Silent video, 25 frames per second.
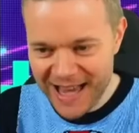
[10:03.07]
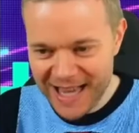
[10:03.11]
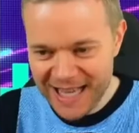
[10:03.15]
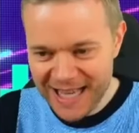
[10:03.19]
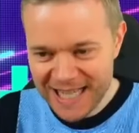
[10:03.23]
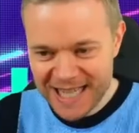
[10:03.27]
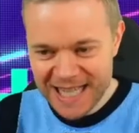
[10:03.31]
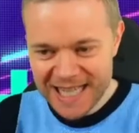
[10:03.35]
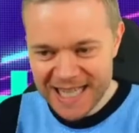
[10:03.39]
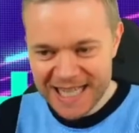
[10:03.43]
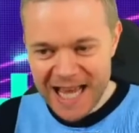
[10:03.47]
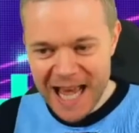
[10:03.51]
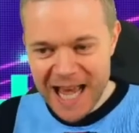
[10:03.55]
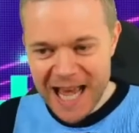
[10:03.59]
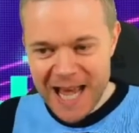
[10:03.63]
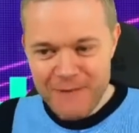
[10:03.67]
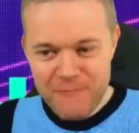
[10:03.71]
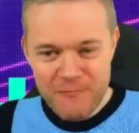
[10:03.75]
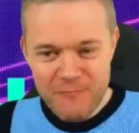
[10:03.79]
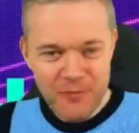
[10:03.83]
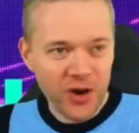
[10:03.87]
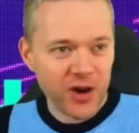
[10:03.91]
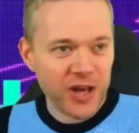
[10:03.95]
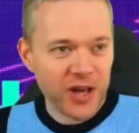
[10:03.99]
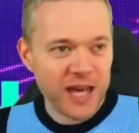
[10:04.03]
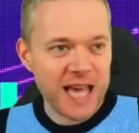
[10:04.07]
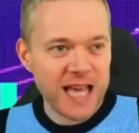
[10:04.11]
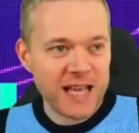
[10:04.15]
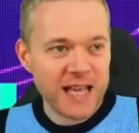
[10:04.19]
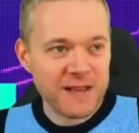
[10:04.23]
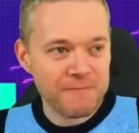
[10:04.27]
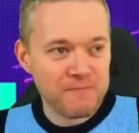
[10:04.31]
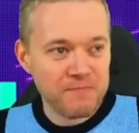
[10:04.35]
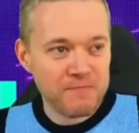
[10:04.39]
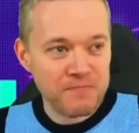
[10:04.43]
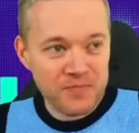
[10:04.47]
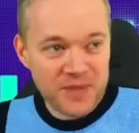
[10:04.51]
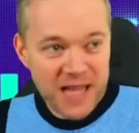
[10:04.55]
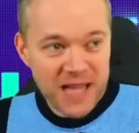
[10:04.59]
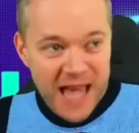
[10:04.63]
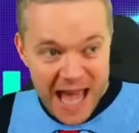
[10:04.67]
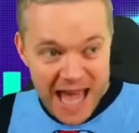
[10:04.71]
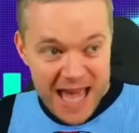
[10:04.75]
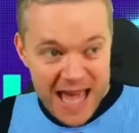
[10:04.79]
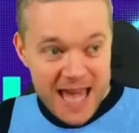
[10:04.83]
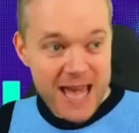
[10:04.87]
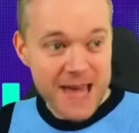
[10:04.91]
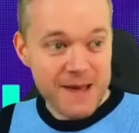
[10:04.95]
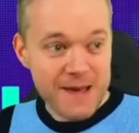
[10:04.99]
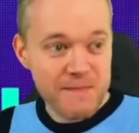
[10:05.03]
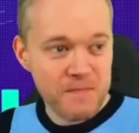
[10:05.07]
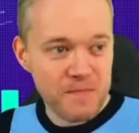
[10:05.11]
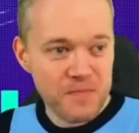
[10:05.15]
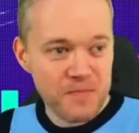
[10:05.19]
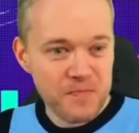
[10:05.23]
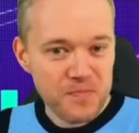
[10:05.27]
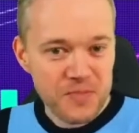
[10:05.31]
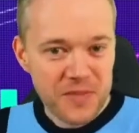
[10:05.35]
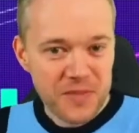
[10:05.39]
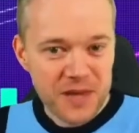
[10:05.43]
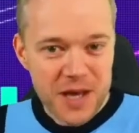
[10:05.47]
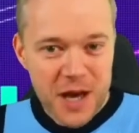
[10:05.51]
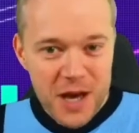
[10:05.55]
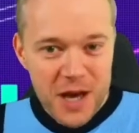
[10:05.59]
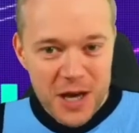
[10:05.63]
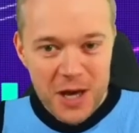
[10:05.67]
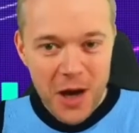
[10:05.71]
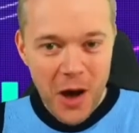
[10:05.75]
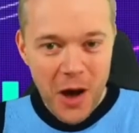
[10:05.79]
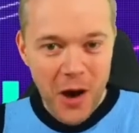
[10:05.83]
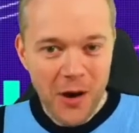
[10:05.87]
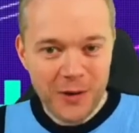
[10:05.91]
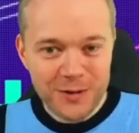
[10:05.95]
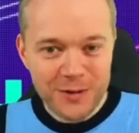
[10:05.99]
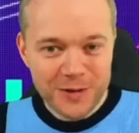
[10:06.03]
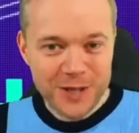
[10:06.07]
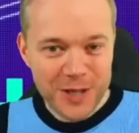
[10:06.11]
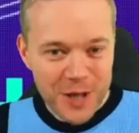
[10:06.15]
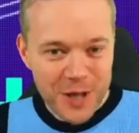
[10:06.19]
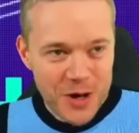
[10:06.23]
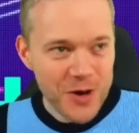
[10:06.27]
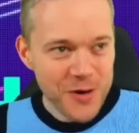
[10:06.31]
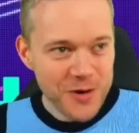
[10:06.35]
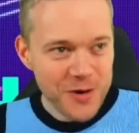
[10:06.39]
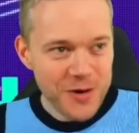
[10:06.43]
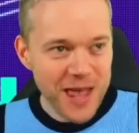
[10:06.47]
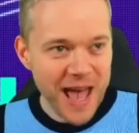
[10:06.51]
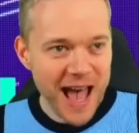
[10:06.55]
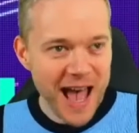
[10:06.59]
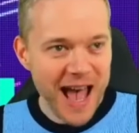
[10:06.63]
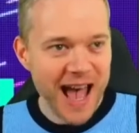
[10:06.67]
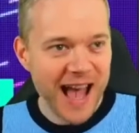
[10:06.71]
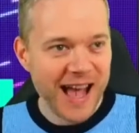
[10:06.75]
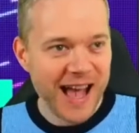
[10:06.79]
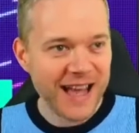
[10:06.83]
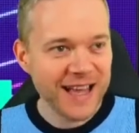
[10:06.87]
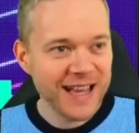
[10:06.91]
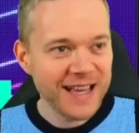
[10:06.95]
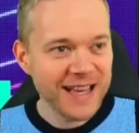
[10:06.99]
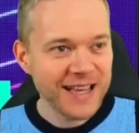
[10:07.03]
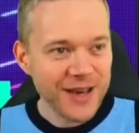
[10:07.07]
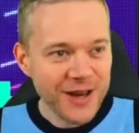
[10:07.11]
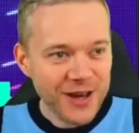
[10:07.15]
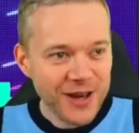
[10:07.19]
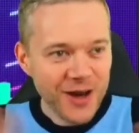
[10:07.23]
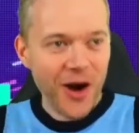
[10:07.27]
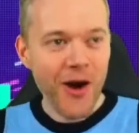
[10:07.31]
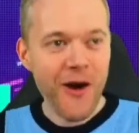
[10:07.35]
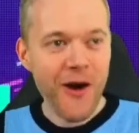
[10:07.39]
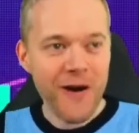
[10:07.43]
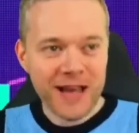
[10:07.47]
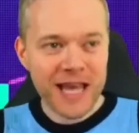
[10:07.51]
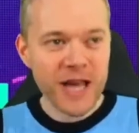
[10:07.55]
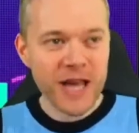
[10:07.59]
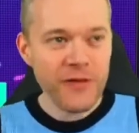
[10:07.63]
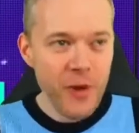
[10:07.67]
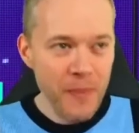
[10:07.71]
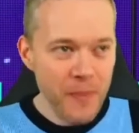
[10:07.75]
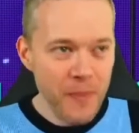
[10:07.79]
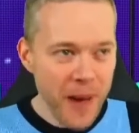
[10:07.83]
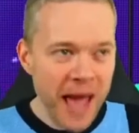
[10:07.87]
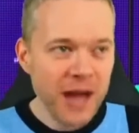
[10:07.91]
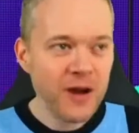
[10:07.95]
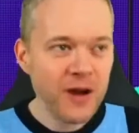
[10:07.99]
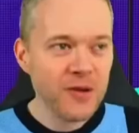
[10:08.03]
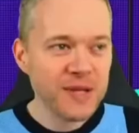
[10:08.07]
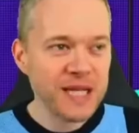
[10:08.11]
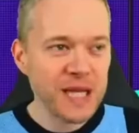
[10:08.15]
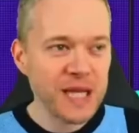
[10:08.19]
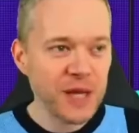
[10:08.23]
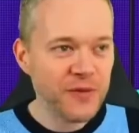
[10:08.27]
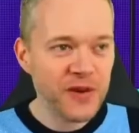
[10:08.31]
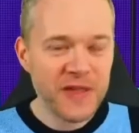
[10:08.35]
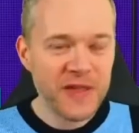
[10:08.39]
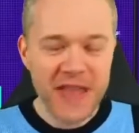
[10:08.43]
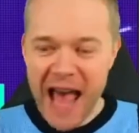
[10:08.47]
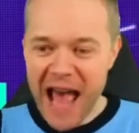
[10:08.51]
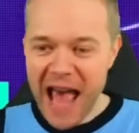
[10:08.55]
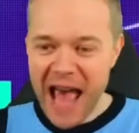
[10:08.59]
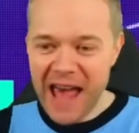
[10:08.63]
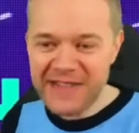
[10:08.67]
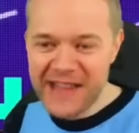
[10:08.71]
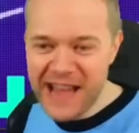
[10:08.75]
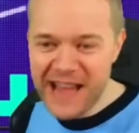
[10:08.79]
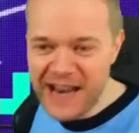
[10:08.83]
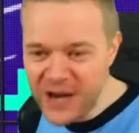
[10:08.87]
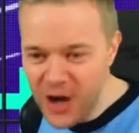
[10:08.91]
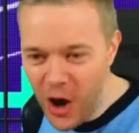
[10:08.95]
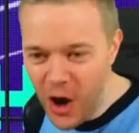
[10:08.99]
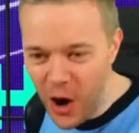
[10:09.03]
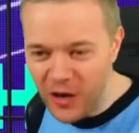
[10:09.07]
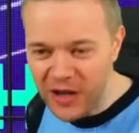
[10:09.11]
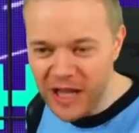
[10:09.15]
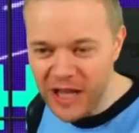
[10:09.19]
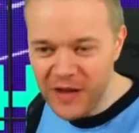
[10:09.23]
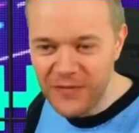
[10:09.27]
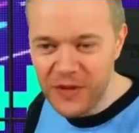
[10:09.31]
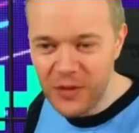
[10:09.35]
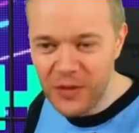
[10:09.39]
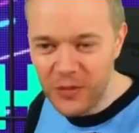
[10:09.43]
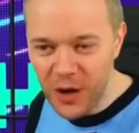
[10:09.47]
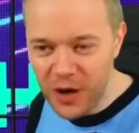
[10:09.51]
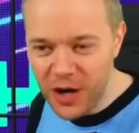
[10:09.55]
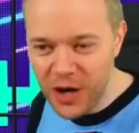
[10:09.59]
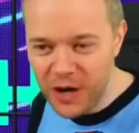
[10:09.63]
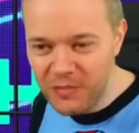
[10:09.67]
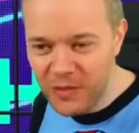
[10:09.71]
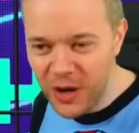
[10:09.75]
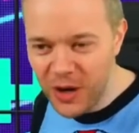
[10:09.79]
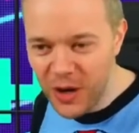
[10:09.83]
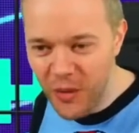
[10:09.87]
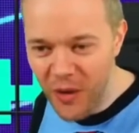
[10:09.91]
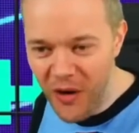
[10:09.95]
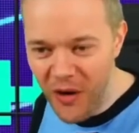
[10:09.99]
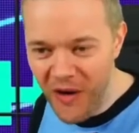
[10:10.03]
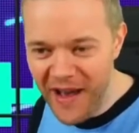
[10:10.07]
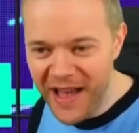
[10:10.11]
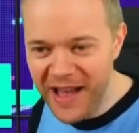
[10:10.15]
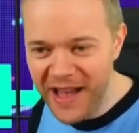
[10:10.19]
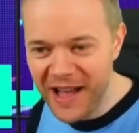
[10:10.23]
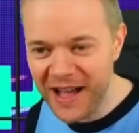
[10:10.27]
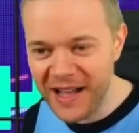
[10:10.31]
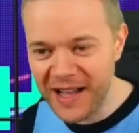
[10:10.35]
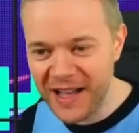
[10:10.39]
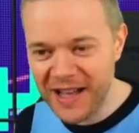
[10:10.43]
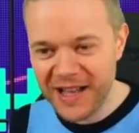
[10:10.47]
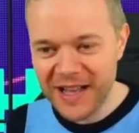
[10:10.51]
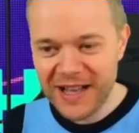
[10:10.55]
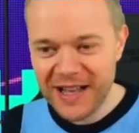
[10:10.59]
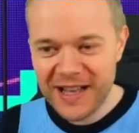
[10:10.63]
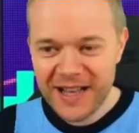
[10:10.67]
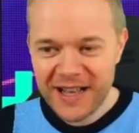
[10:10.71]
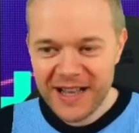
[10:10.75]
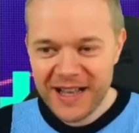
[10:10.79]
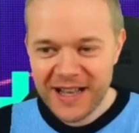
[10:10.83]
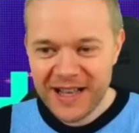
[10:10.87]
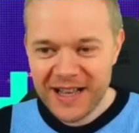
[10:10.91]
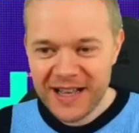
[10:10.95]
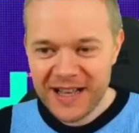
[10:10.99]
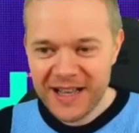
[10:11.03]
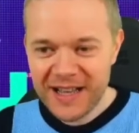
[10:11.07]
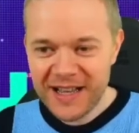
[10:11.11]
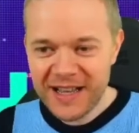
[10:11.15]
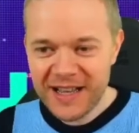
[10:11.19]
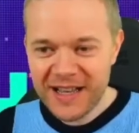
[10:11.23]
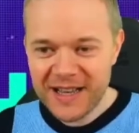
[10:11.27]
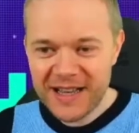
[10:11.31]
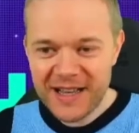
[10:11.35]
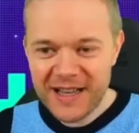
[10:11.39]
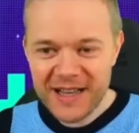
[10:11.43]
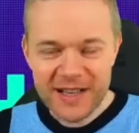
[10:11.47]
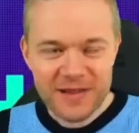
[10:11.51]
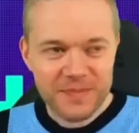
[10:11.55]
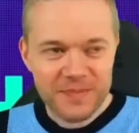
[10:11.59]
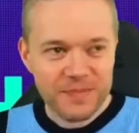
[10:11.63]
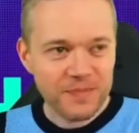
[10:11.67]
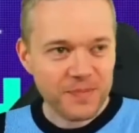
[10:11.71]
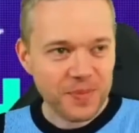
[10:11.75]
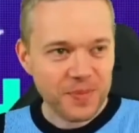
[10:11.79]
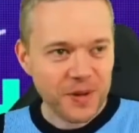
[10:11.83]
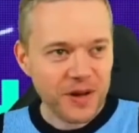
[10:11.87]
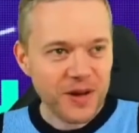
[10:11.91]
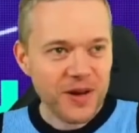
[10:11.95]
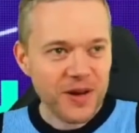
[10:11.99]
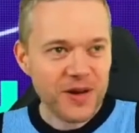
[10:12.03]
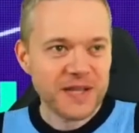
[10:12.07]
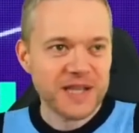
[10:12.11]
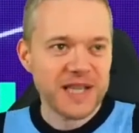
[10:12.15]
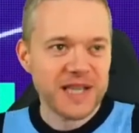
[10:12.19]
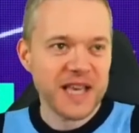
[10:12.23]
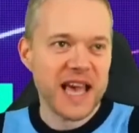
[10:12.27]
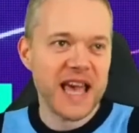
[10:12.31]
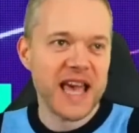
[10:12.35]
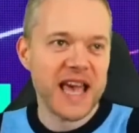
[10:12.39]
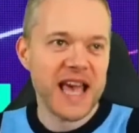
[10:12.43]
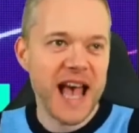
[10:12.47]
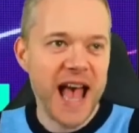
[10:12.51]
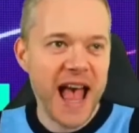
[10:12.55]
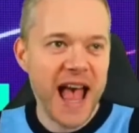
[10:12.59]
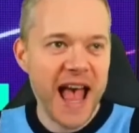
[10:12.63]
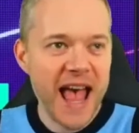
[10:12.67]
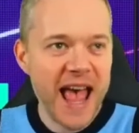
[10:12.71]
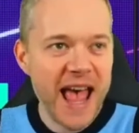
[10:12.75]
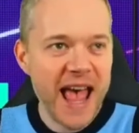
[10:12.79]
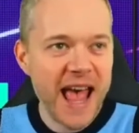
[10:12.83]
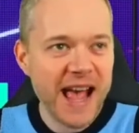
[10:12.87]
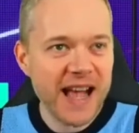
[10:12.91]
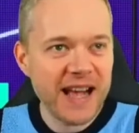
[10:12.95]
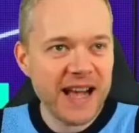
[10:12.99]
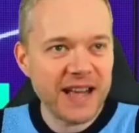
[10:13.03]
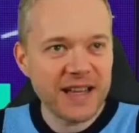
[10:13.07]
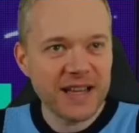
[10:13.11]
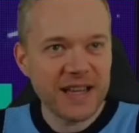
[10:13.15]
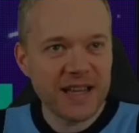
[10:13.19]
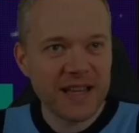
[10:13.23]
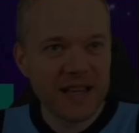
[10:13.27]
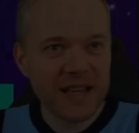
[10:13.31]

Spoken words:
the same fucking game. You can't do that. You can't give a penalty for that and then not give the one on Maguire. Bloody hell.